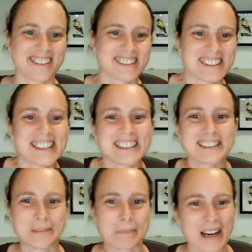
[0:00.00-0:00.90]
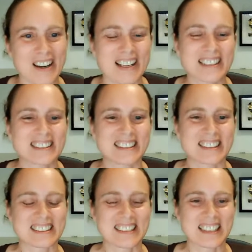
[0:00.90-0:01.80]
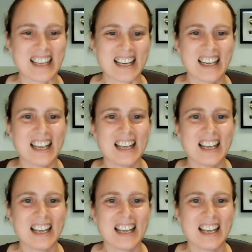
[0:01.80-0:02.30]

seeds and berries and things like that.